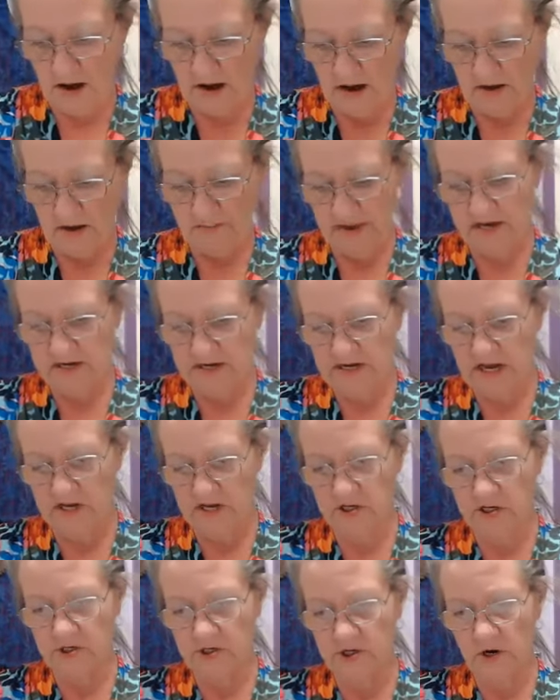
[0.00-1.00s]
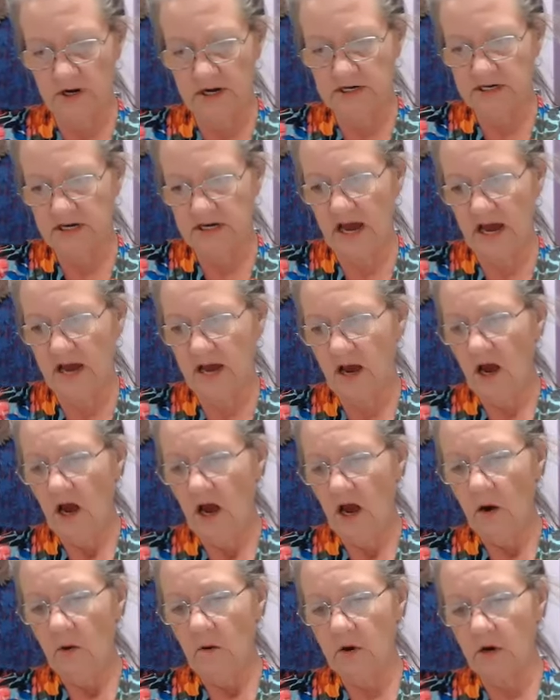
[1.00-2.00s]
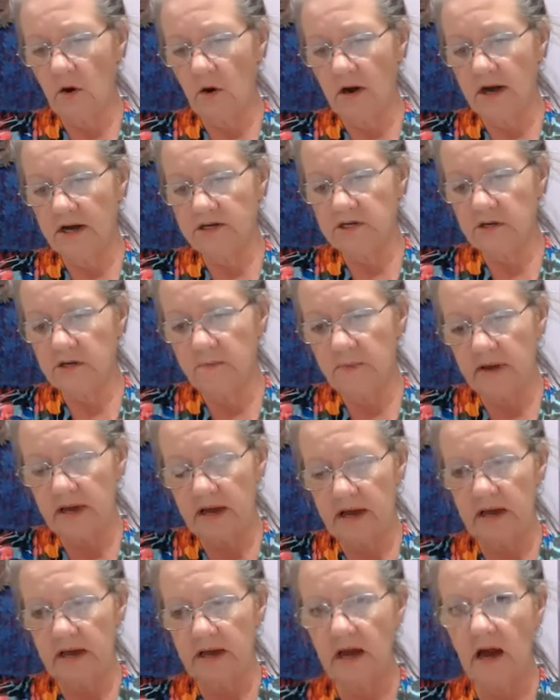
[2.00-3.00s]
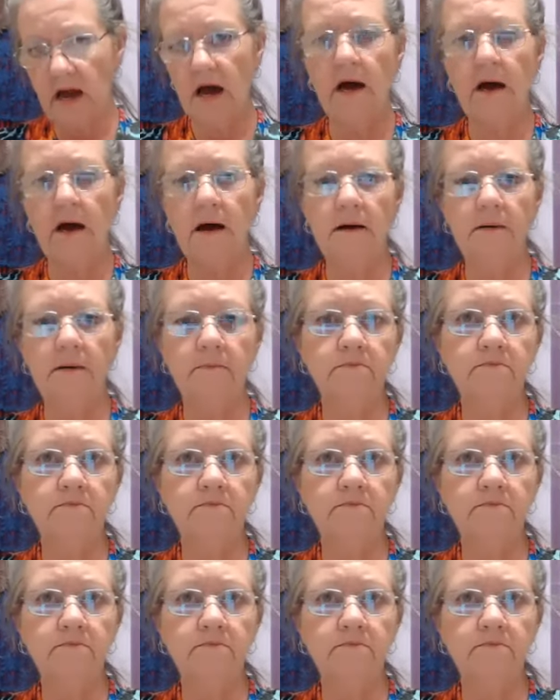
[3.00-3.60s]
meditation journey today, we're going to be, as